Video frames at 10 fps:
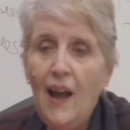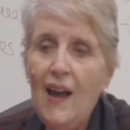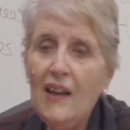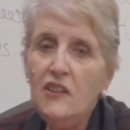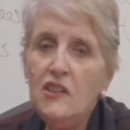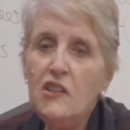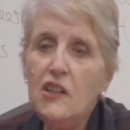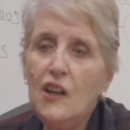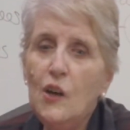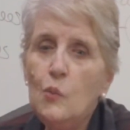And
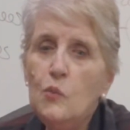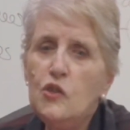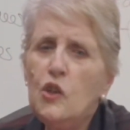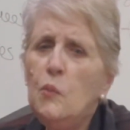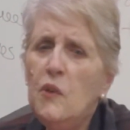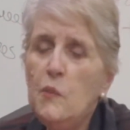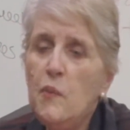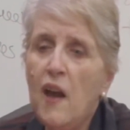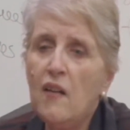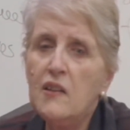so many
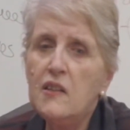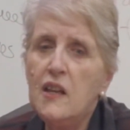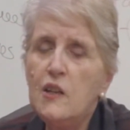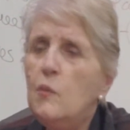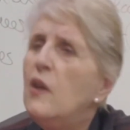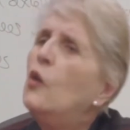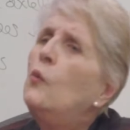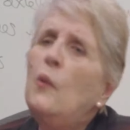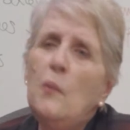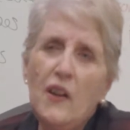parents say to me,
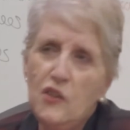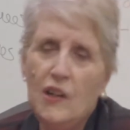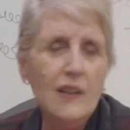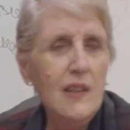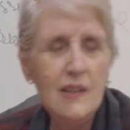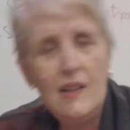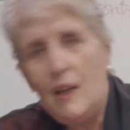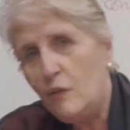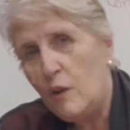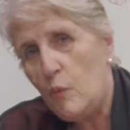oh, but my child doesn't
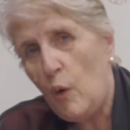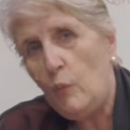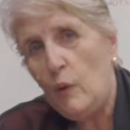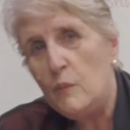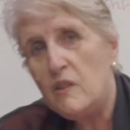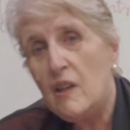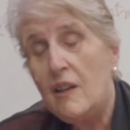have any problems.